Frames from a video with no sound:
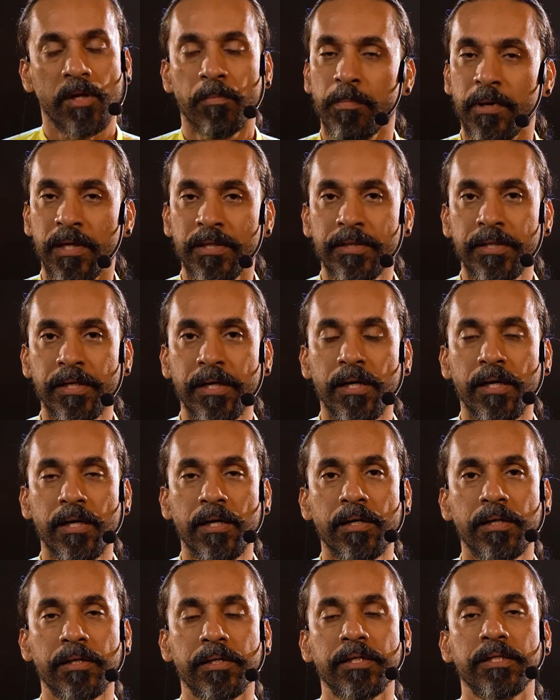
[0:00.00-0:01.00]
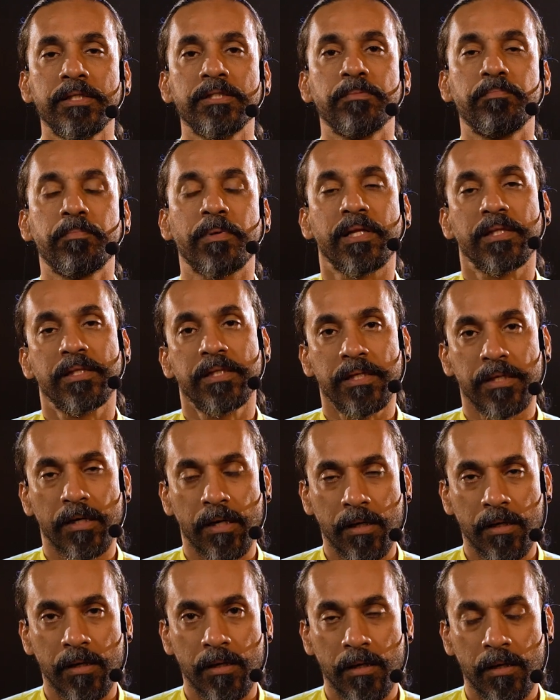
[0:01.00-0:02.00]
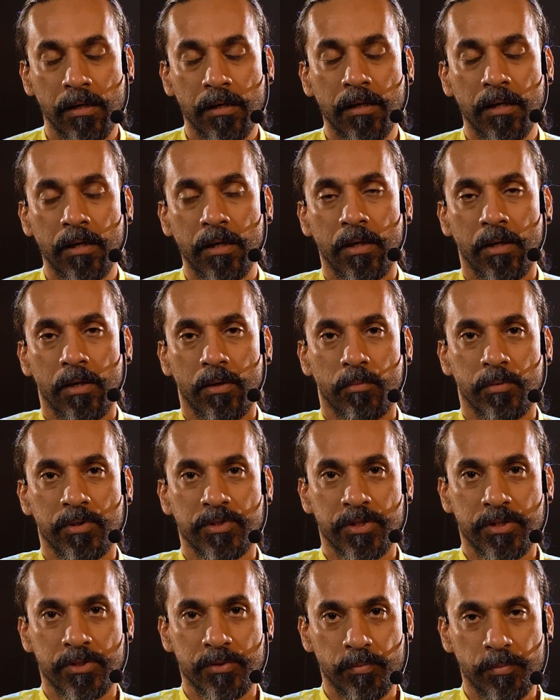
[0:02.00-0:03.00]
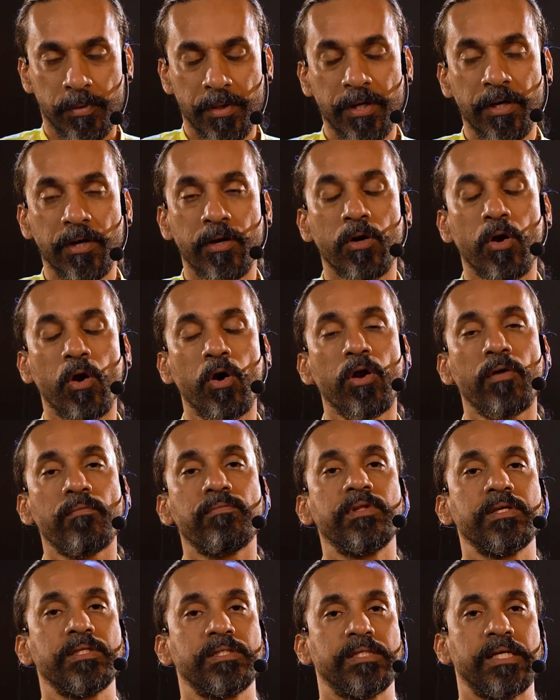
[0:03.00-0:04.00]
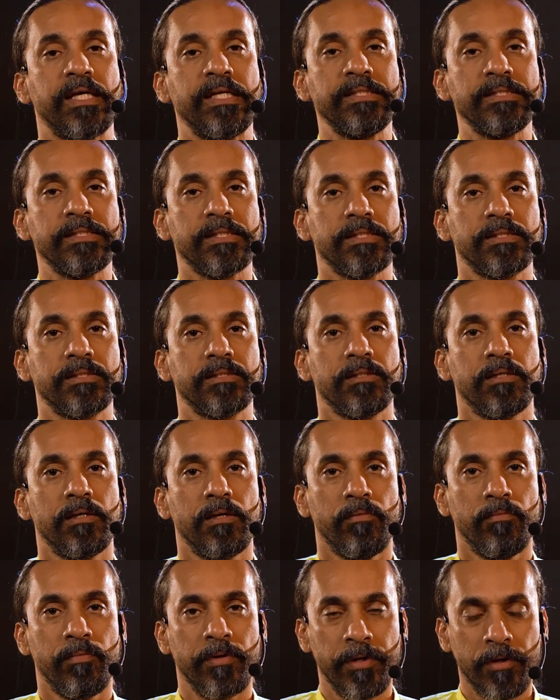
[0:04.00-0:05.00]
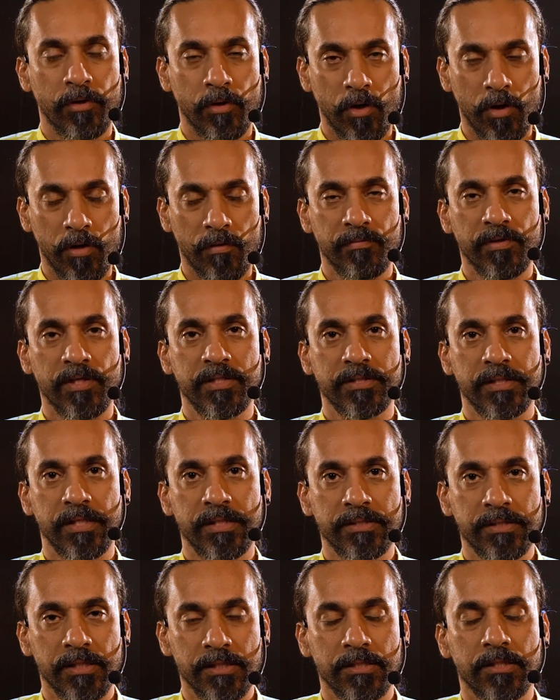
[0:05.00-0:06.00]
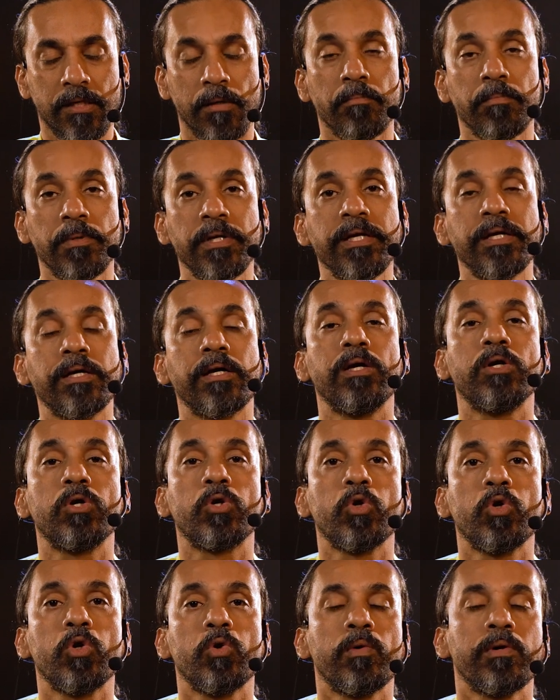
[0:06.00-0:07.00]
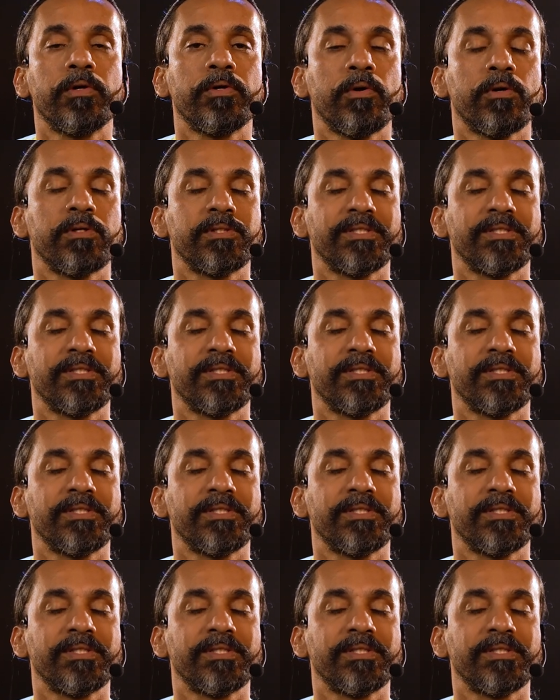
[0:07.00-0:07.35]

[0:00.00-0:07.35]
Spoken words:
Pratyahar is pratyahar, which is withdrawal of the senses. Withdrawal of the senses, complete control over your